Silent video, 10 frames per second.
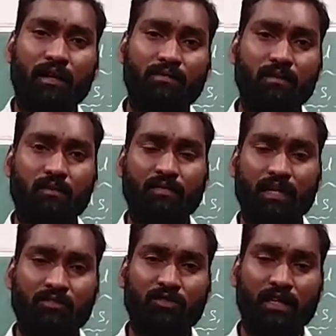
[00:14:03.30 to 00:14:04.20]
and some of the
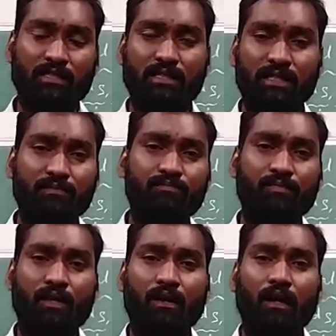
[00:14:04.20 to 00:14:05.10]
acids consider,
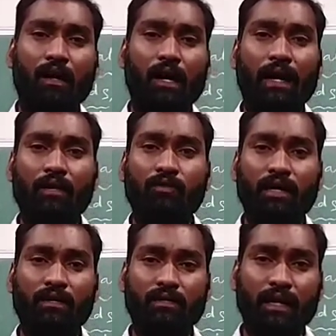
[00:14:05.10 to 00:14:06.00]
and you
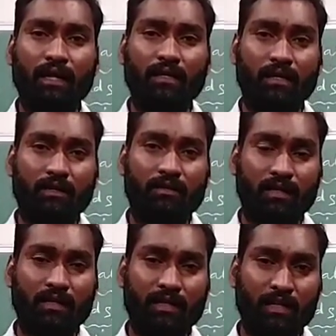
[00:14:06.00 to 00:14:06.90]
can take that
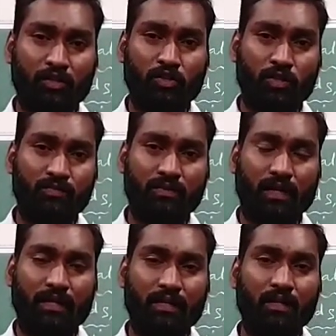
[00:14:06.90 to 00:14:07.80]
in a test tubes
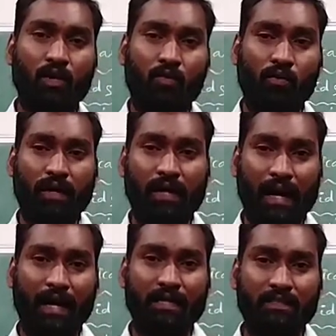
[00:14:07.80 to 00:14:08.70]
and you can
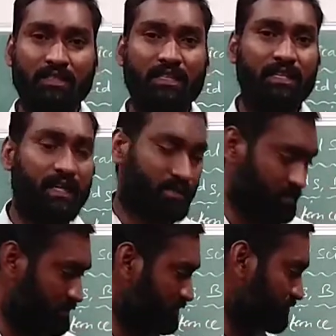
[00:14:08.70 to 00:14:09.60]
add these
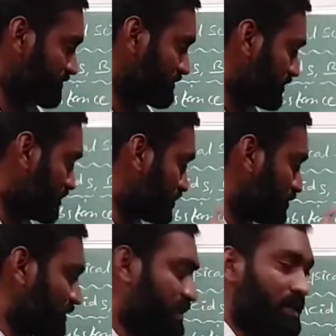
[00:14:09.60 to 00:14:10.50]
indicators. So
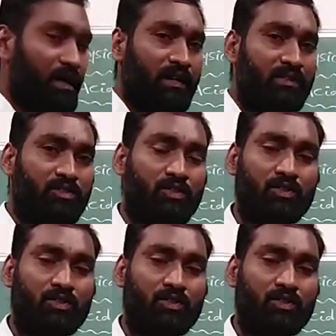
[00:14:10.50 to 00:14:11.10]
methyl orange,